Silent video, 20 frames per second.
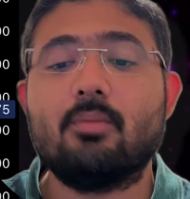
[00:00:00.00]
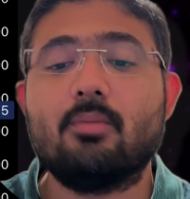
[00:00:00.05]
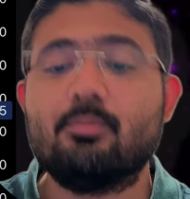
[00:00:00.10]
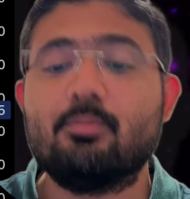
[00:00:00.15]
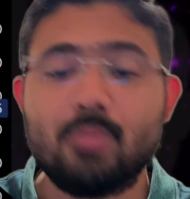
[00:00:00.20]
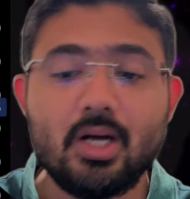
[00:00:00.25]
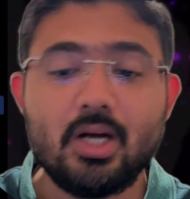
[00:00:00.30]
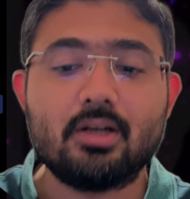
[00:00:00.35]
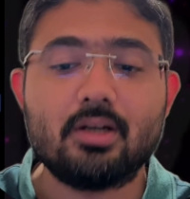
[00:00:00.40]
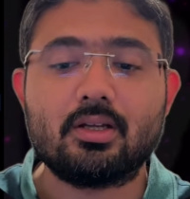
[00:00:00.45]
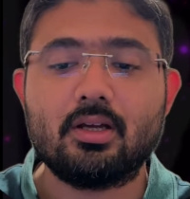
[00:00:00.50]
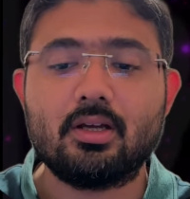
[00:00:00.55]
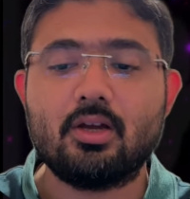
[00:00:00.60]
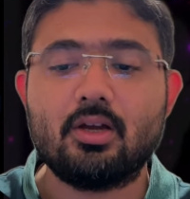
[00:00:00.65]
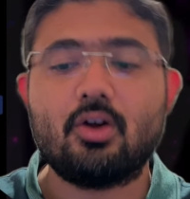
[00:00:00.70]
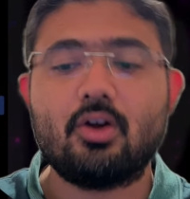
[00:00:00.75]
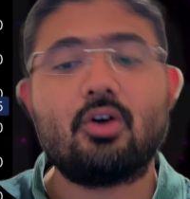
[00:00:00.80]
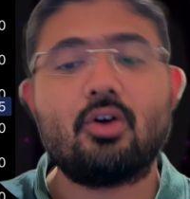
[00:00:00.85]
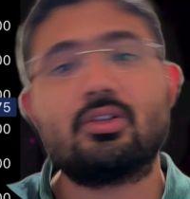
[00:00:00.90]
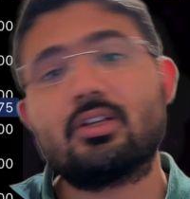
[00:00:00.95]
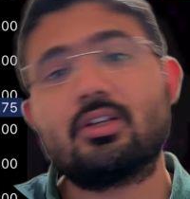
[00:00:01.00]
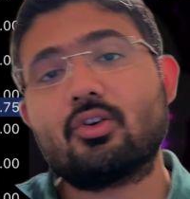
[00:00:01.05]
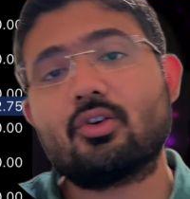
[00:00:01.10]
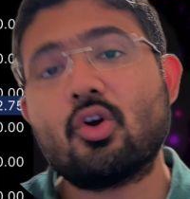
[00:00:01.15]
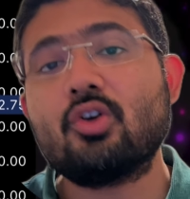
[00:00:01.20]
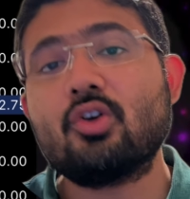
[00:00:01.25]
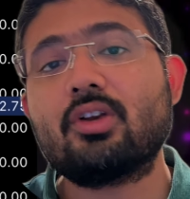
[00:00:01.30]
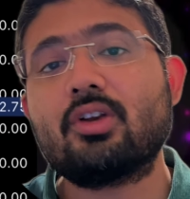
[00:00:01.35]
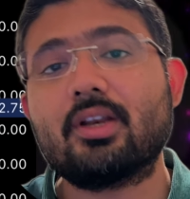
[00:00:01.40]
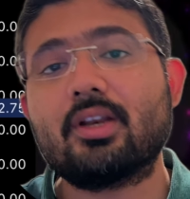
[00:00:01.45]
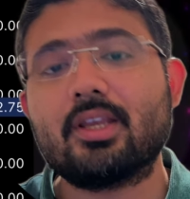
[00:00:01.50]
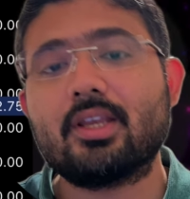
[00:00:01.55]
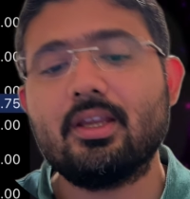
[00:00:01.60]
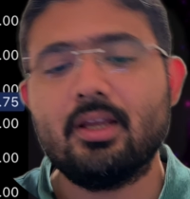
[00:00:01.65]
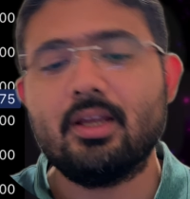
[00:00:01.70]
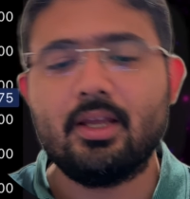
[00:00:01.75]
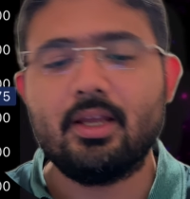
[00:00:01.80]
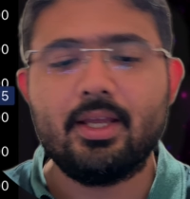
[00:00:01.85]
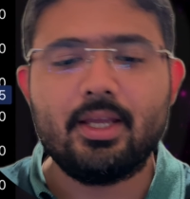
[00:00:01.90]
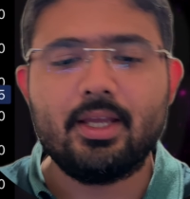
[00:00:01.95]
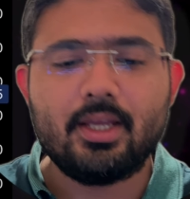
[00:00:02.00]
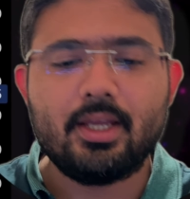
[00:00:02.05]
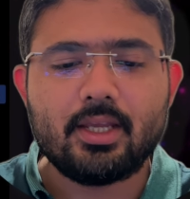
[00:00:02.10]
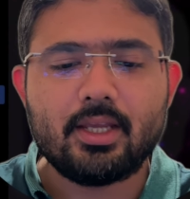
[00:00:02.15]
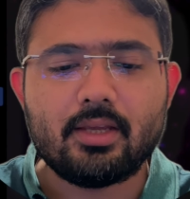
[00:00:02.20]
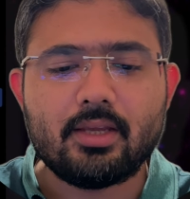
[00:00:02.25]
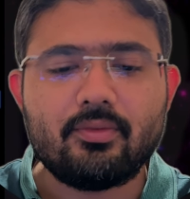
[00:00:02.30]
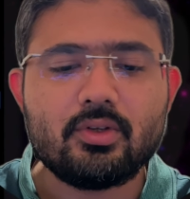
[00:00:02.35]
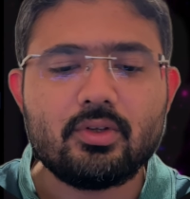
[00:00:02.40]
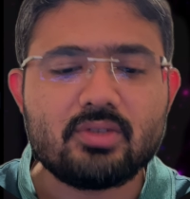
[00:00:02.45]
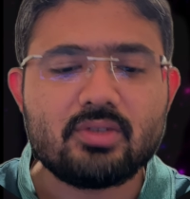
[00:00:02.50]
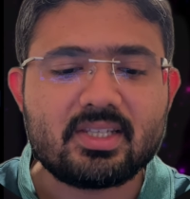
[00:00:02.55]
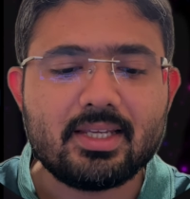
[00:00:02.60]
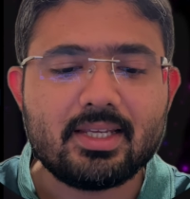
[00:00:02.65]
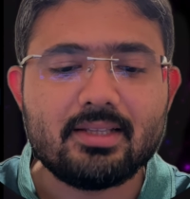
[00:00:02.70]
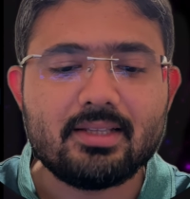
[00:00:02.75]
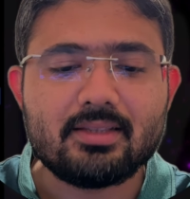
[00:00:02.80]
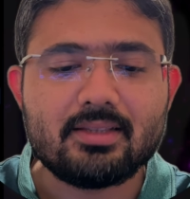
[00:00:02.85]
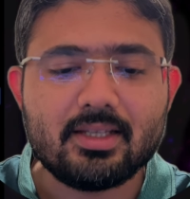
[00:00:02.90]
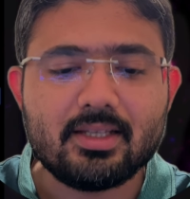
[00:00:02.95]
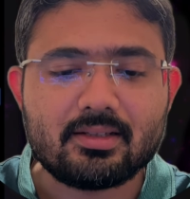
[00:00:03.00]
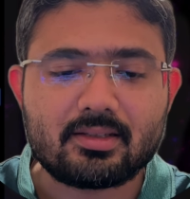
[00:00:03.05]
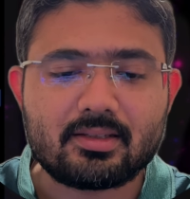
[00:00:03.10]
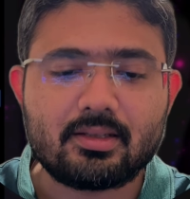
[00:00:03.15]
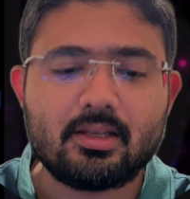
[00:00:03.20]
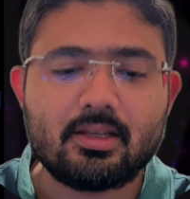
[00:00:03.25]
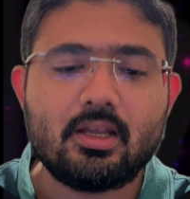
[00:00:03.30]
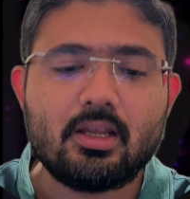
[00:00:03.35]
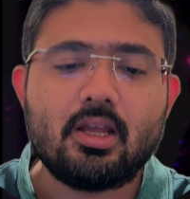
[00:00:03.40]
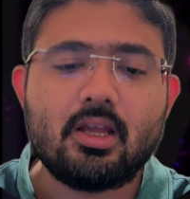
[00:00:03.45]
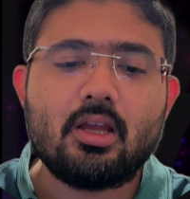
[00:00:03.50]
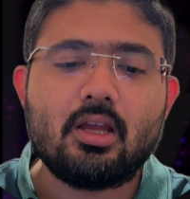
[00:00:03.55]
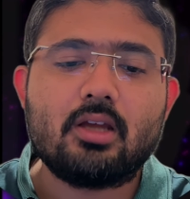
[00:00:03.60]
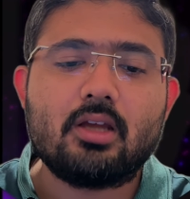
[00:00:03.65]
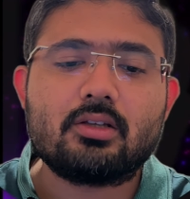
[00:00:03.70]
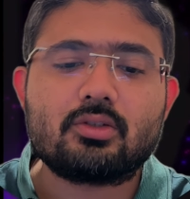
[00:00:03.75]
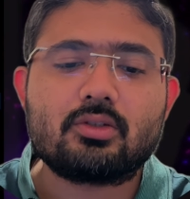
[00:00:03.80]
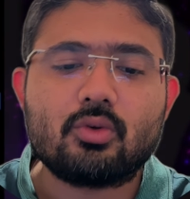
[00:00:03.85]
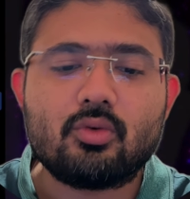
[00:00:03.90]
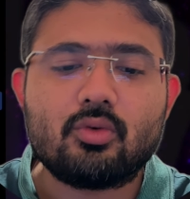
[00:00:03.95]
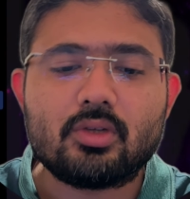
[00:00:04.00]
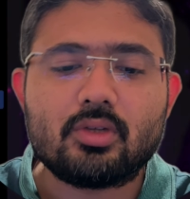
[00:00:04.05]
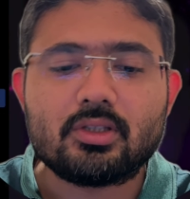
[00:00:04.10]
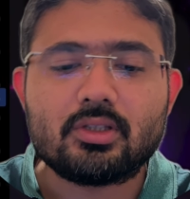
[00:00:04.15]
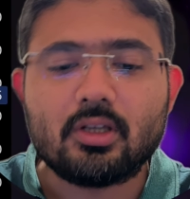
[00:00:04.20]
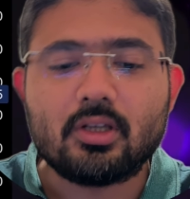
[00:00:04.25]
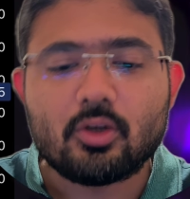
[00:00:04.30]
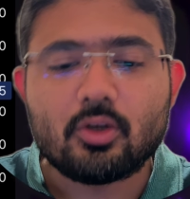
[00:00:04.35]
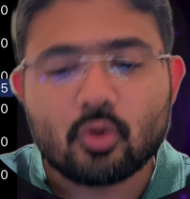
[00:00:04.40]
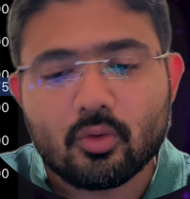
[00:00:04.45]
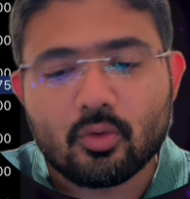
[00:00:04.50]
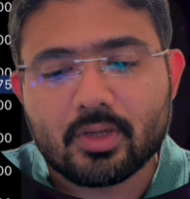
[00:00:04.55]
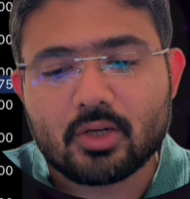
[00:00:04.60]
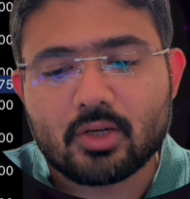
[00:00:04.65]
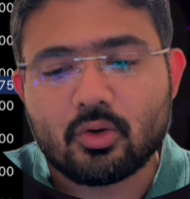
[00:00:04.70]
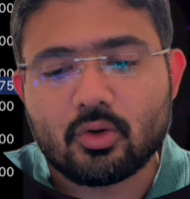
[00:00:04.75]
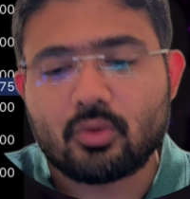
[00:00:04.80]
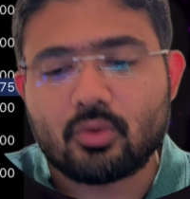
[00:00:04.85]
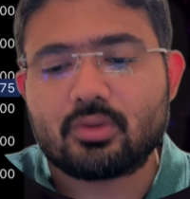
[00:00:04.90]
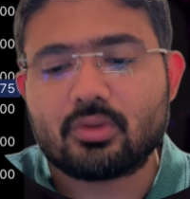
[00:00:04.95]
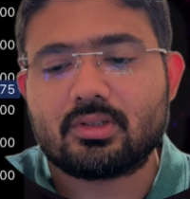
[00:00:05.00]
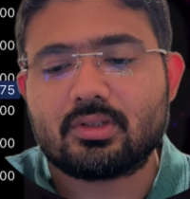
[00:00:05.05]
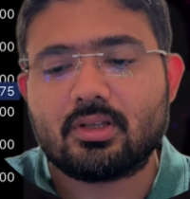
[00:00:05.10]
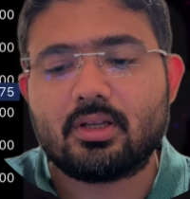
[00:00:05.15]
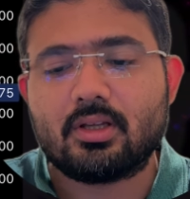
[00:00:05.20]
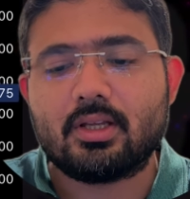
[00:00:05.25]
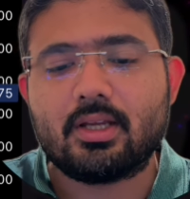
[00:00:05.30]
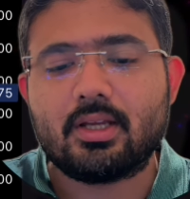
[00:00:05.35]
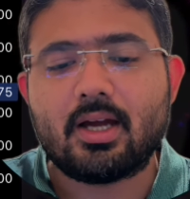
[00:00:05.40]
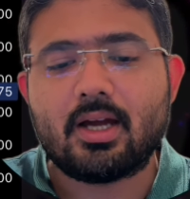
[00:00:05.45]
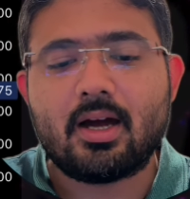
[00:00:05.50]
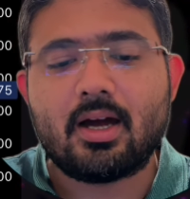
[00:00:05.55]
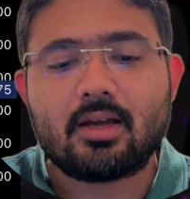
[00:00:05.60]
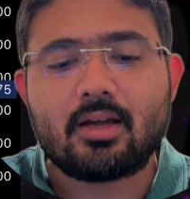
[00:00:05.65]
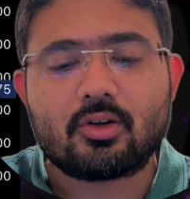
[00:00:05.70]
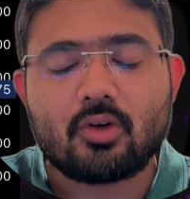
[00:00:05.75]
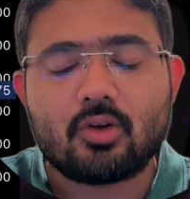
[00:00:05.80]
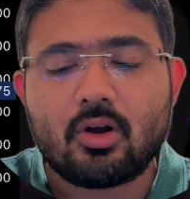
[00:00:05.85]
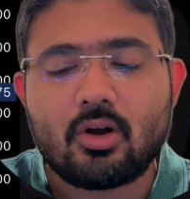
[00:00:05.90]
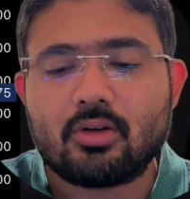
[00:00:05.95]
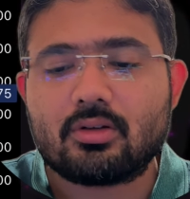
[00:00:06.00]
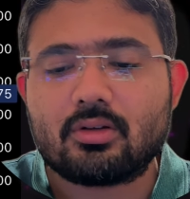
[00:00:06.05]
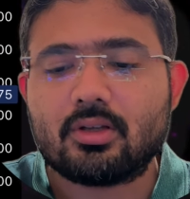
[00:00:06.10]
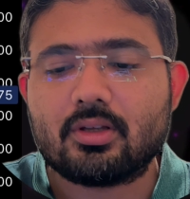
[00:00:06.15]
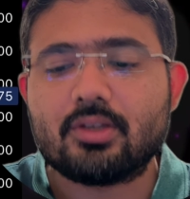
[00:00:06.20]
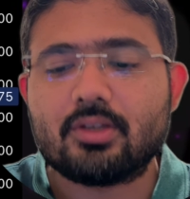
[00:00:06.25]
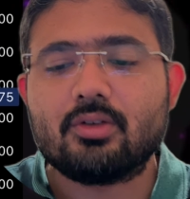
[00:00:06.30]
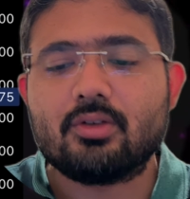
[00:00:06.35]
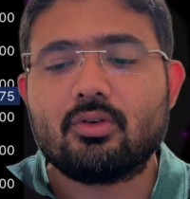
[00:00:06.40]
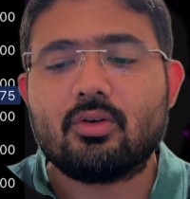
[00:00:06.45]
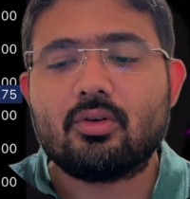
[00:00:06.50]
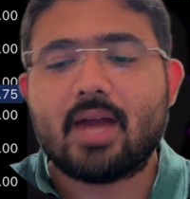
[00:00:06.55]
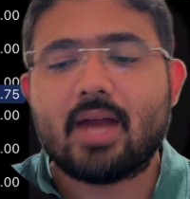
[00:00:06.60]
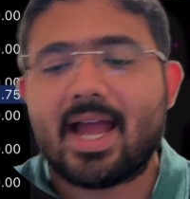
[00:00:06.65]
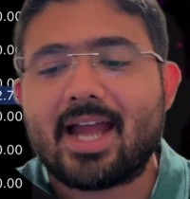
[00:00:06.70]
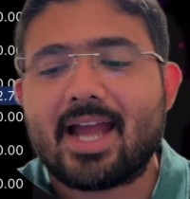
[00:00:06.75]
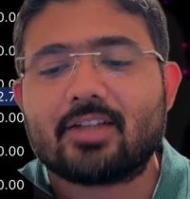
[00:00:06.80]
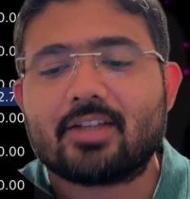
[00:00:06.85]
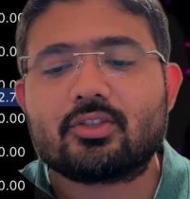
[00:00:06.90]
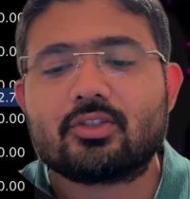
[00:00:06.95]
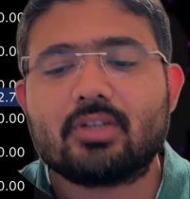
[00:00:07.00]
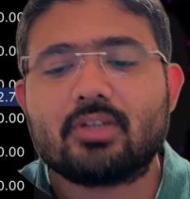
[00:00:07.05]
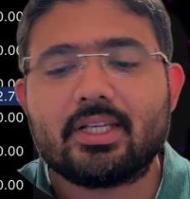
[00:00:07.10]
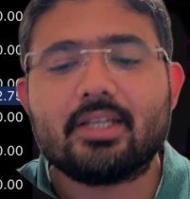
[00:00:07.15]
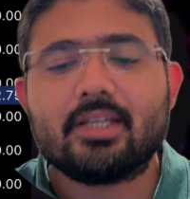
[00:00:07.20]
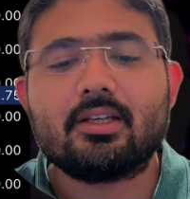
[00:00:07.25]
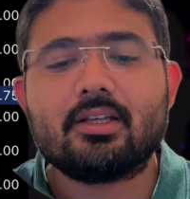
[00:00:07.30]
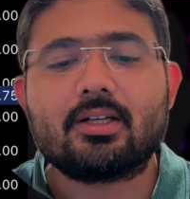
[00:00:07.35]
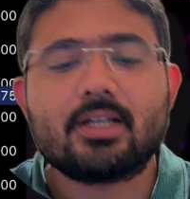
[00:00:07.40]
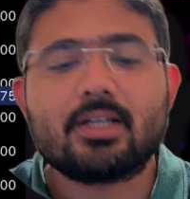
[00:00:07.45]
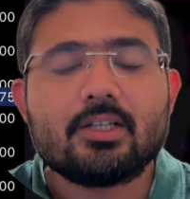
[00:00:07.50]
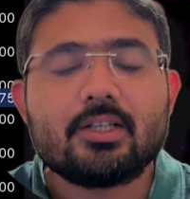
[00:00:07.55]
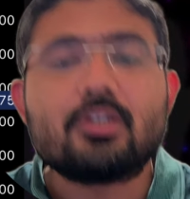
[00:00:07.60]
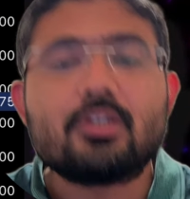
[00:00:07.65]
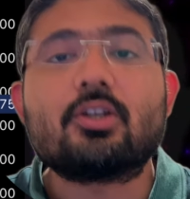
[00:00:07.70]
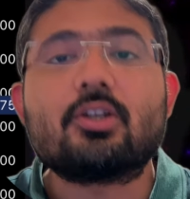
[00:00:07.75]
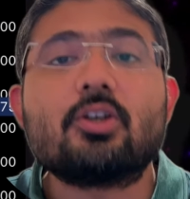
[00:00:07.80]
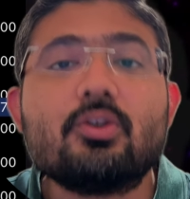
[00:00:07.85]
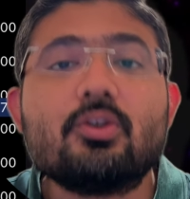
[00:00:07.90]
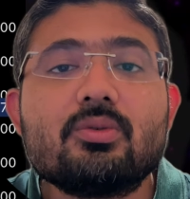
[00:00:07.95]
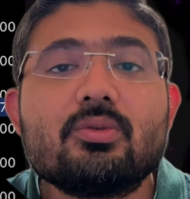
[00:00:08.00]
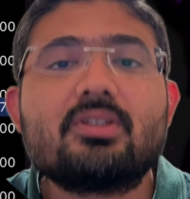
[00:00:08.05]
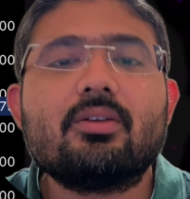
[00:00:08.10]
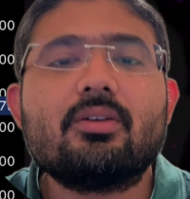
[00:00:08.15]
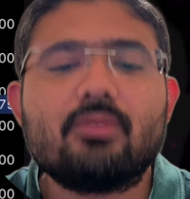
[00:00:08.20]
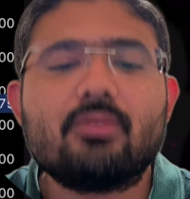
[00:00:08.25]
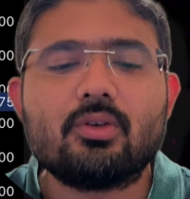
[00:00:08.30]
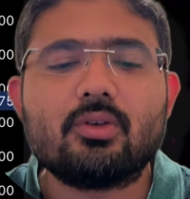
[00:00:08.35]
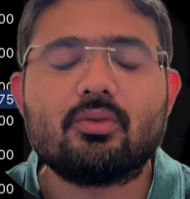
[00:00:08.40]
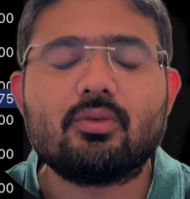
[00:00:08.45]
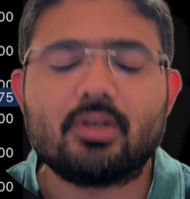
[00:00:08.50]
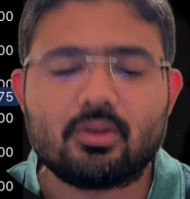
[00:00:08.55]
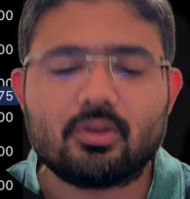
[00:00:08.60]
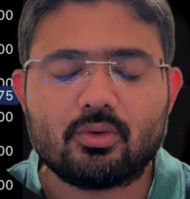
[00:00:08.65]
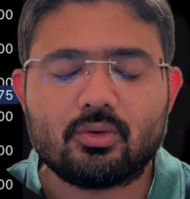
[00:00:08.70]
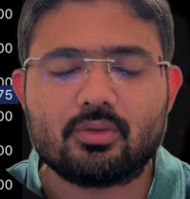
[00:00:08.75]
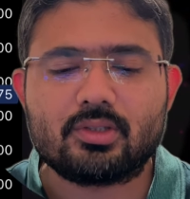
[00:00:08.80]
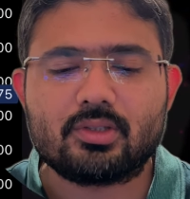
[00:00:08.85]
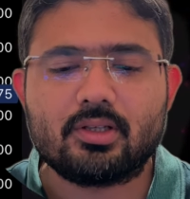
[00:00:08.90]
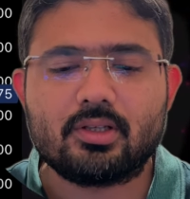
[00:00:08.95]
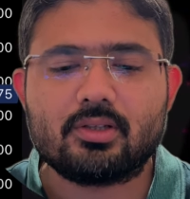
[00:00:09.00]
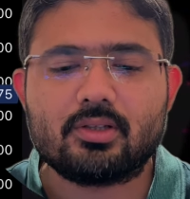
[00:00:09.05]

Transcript: But on the contrary, if you see this, so the lower lows are not actually conclusive lower lows.